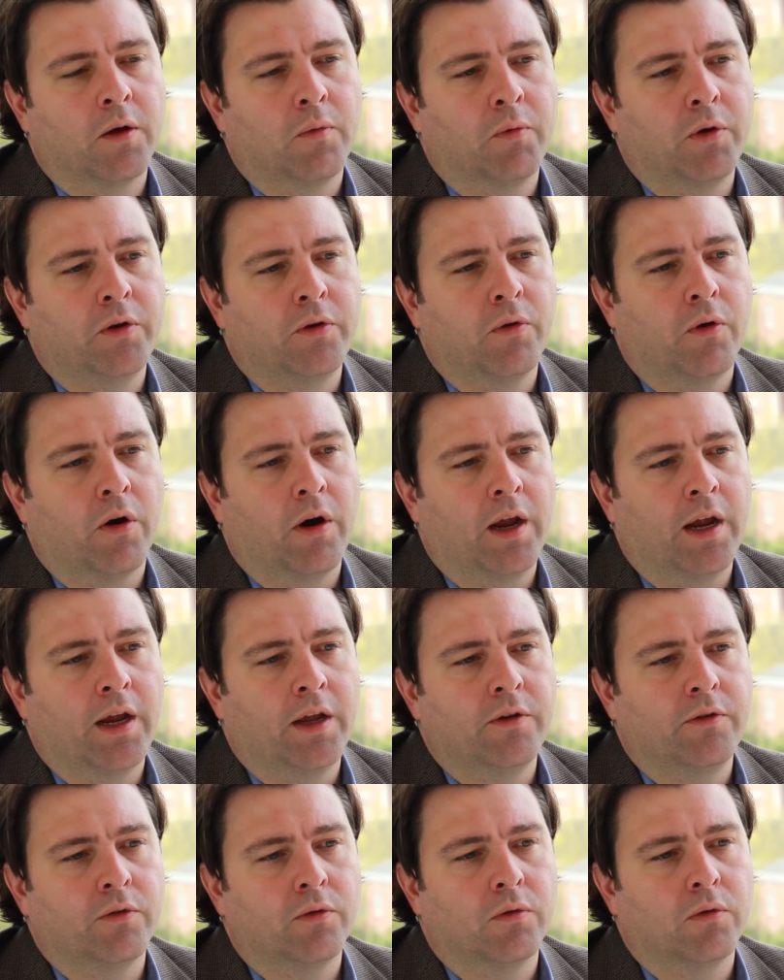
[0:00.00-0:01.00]
We do our
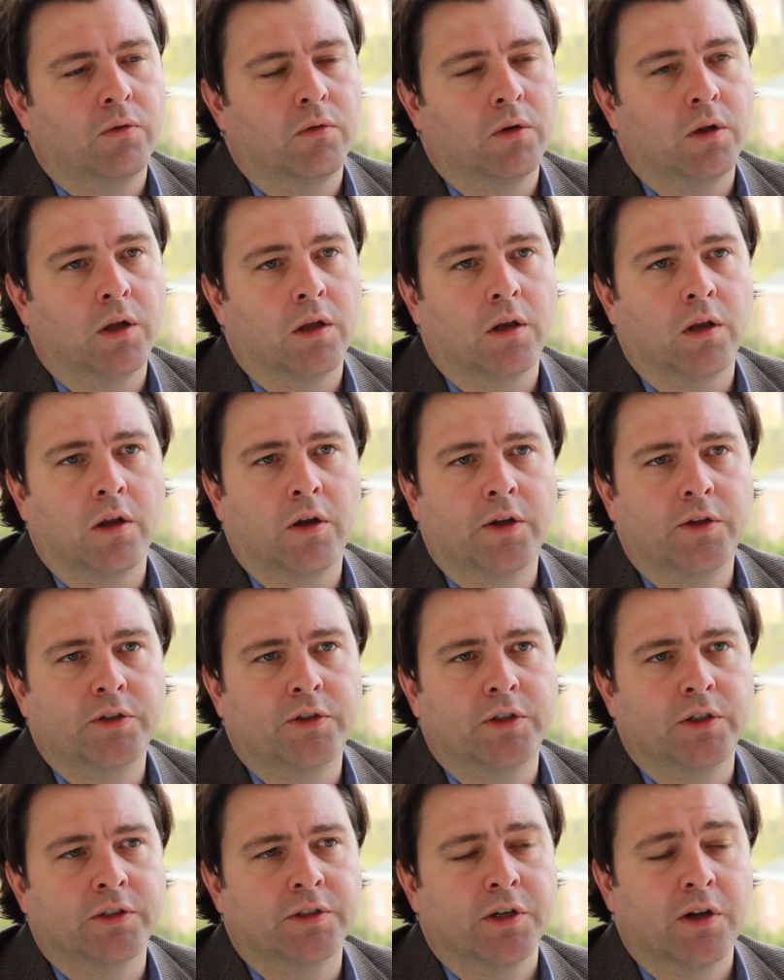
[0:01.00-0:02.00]
annual
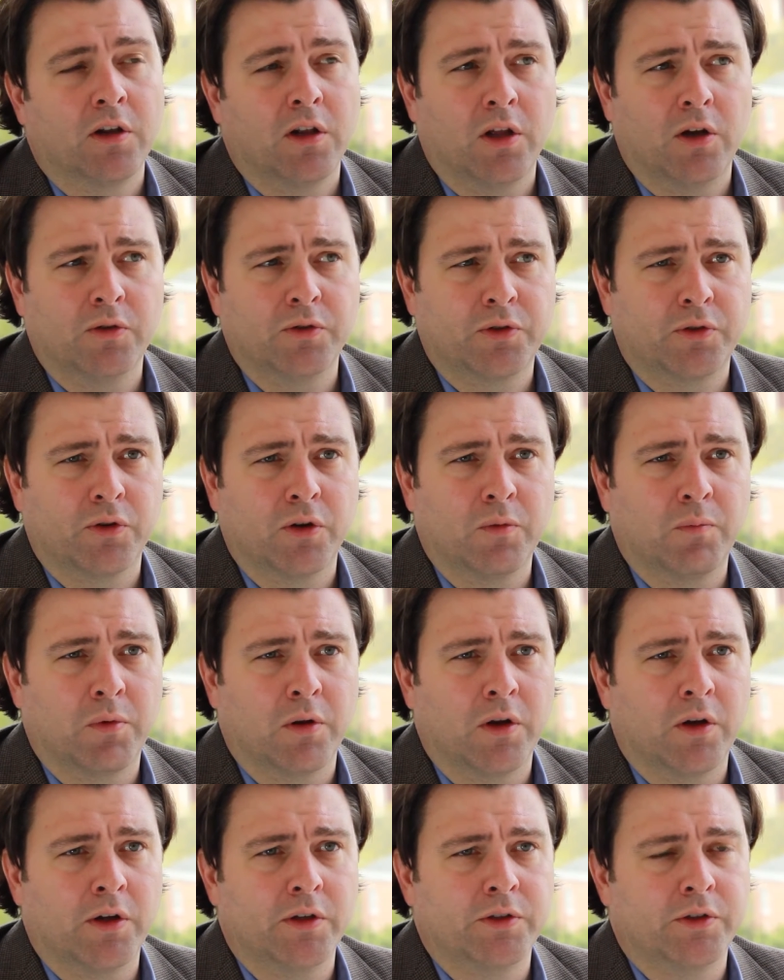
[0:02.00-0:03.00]
lunch. It's a closed group
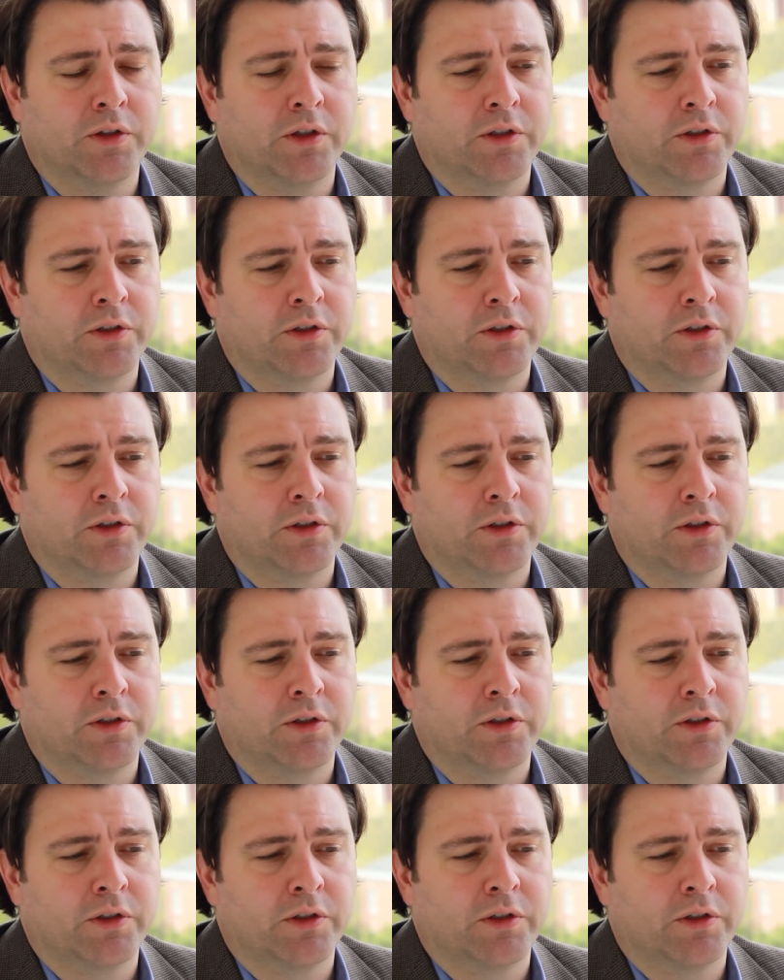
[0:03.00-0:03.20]
lunch.